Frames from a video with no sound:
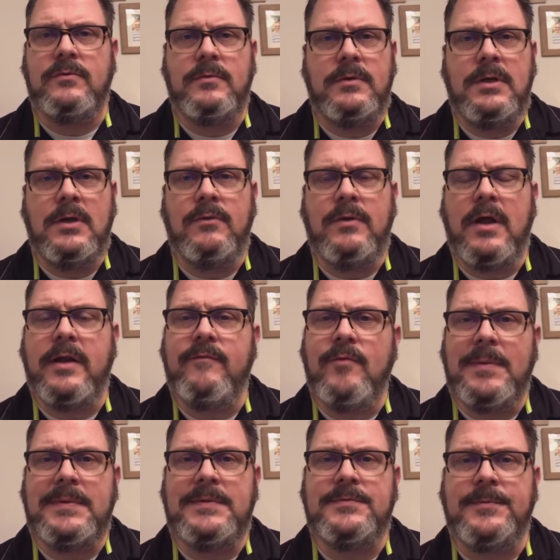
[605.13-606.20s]
Not
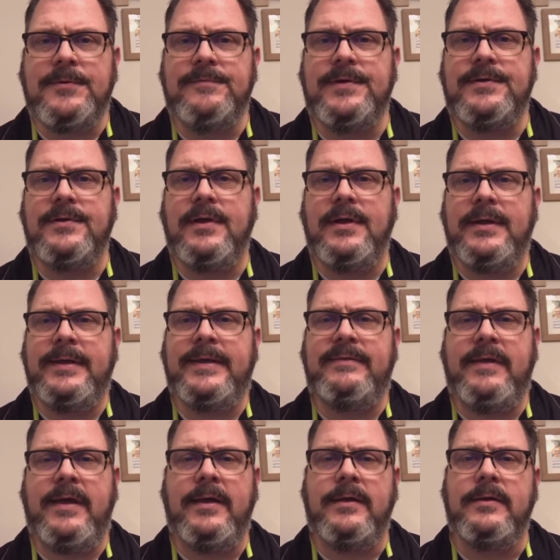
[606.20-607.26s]
everybody's perfect. I get
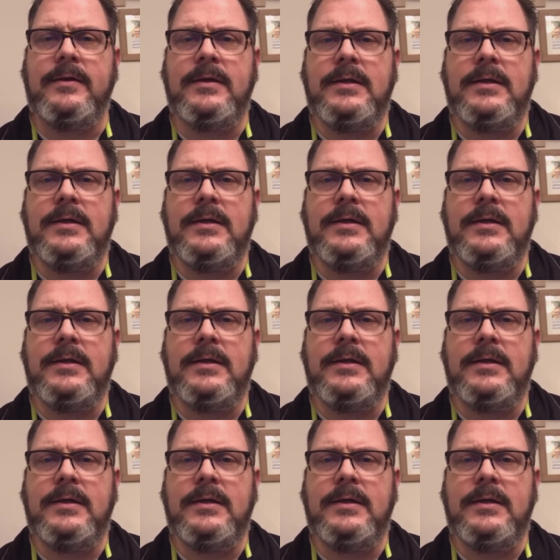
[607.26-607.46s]
that.